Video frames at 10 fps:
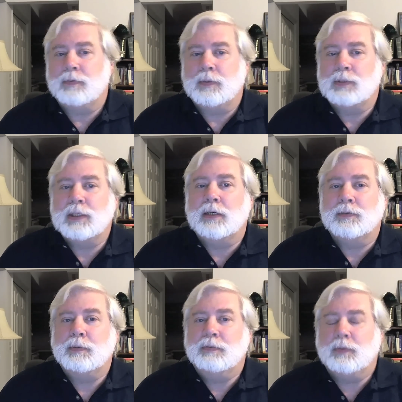for
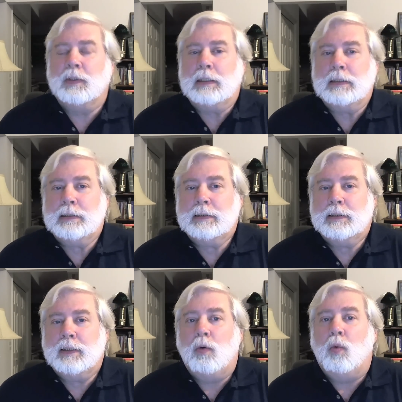themselves before,
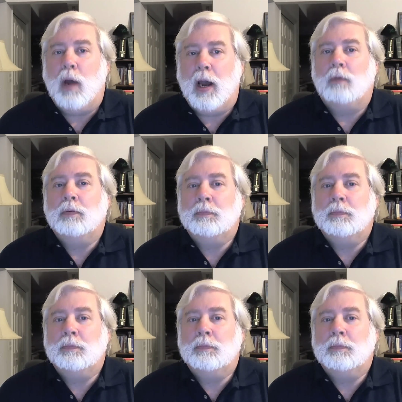wow.